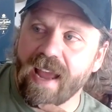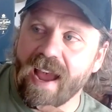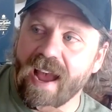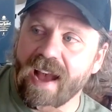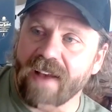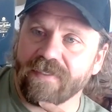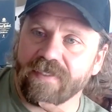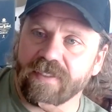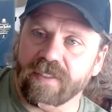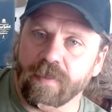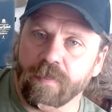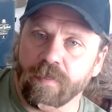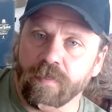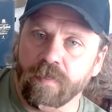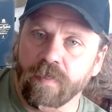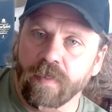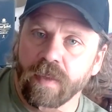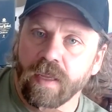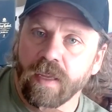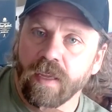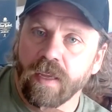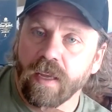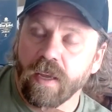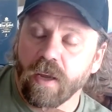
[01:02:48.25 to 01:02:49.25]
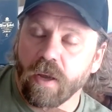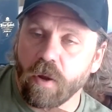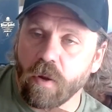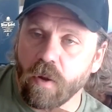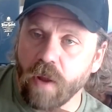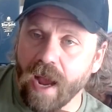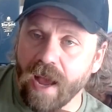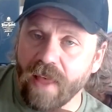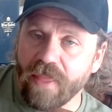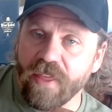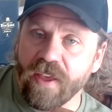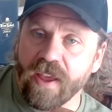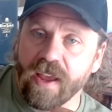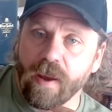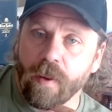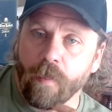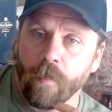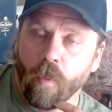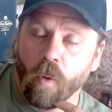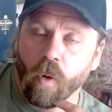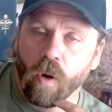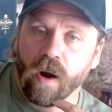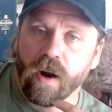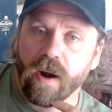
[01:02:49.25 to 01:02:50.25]
to have I think a
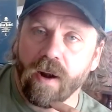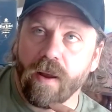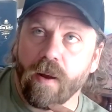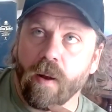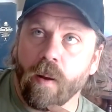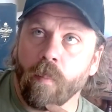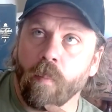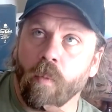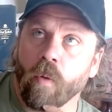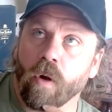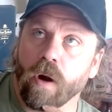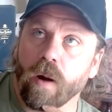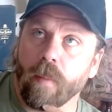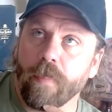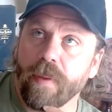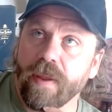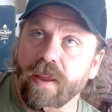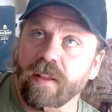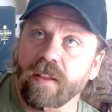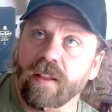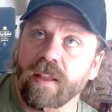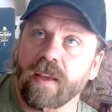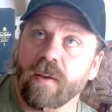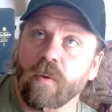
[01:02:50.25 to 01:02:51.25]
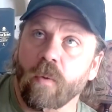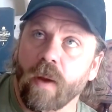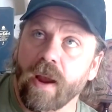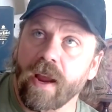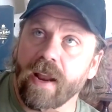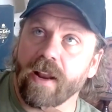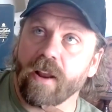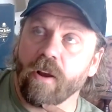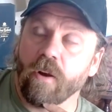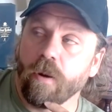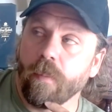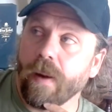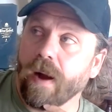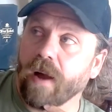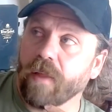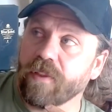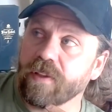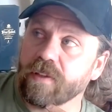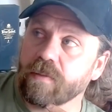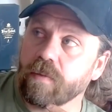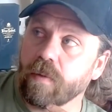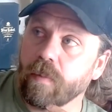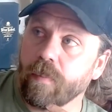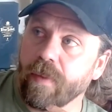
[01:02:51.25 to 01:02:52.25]
more appealing way to go about
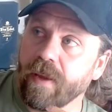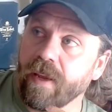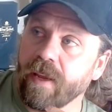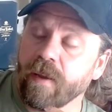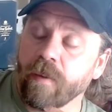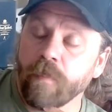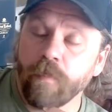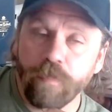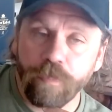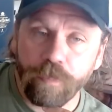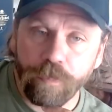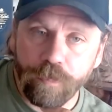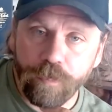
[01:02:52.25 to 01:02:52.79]
this would be